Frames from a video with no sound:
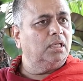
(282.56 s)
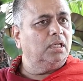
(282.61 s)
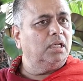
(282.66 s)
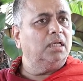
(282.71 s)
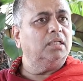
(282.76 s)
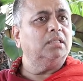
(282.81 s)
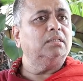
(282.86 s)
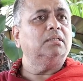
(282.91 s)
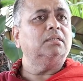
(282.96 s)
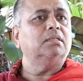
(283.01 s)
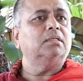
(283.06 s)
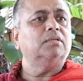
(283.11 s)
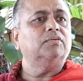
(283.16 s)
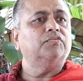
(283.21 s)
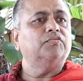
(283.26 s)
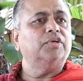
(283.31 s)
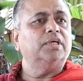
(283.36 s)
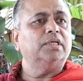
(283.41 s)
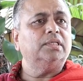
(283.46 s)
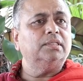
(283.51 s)
And
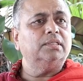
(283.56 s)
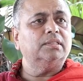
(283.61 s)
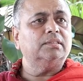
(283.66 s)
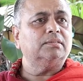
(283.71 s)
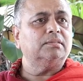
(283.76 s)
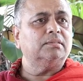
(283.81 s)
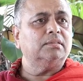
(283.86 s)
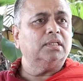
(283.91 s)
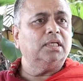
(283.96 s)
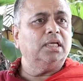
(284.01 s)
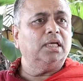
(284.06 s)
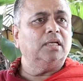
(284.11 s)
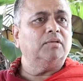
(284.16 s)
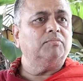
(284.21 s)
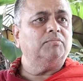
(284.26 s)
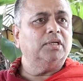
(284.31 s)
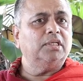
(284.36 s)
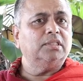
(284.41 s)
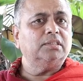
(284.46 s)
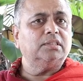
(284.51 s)
various
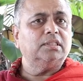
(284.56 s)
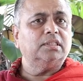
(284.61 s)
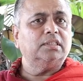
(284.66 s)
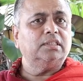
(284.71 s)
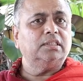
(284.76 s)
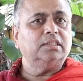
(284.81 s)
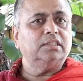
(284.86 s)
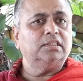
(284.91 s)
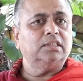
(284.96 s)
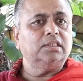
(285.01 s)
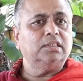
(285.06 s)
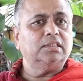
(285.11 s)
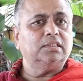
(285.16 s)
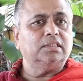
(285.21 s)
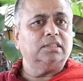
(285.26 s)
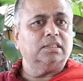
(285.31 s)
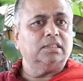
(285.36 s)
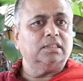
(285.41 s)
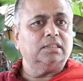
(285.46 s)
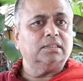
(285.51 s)
ailments and
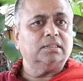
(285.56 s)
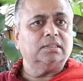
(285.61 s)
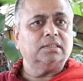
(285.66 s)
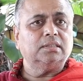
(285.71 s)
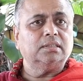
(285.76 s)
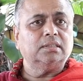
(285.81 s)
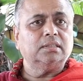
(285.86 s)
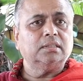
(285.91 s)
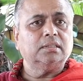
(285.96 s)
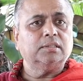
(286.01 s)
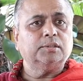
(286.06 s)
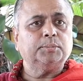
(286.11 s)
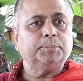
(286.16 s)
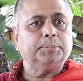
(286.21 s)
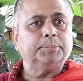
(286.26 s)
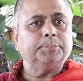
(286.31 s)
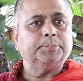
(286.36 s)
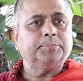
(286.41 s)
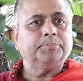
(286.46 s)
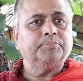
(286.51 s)
diseases,
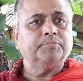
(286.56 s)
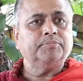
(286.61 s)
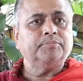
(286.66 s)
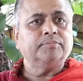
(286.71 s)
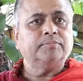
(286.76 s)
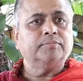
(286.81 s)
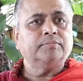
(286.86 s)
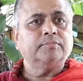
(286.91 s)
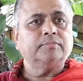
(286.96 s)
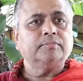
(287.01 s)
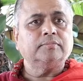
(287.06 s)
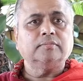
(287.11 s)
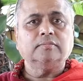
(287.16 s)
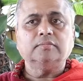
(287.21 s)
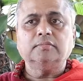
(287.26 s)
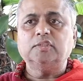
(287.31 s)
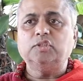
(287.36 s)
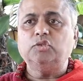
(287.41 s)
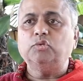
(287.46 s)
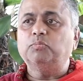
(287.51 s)

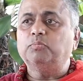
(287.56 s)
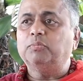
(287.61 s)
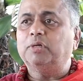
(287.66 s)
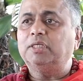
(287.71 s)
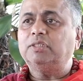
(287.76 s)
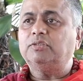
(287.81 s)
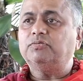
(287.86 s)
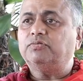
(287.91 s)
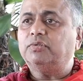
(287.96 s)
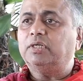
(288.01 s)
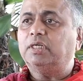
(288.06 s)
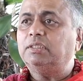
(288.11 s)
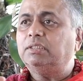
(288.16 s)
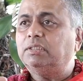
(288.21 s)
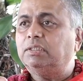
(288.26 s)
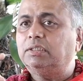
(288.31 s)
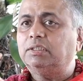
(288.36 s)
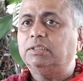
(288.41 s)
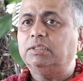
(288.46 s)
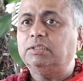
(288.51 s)
you might
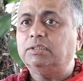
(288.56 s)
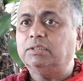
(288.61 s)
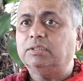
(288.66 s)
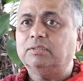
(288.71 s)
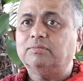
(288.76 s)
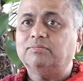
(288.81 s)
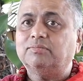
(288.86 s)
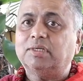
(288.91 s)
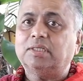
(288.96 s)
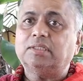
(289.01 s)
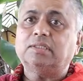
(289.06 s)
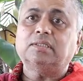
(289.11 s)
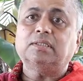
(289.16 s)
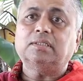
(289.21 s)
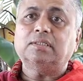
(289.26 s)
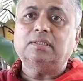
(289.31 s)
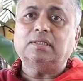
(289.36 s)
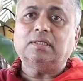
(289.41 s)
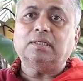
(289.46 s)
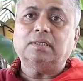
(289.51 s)
find a reason, but
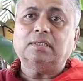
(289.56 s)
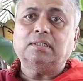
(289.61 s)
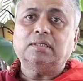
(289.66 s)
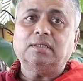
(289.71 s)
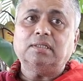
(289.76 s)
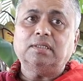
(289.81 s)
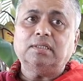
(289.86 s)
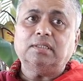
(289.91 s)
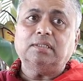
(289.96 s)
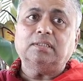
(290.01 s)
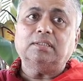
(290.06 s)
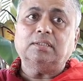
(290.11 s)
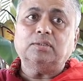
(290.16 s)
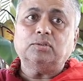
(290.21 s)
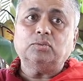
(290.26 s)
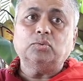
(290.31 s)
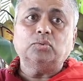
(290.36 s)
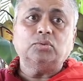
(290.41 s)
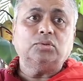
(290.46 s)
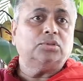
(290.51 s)
the
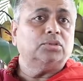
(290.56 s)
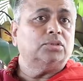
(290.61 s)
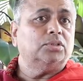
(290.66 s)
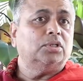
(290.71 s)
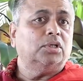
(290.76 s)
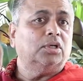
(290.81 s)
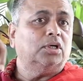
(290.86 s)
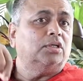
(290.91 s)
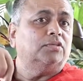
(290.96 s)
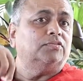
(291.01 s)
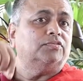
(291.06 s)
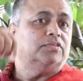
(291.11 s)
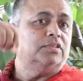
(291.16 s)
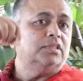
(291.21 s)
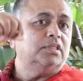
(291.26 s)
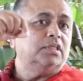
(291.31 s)
root of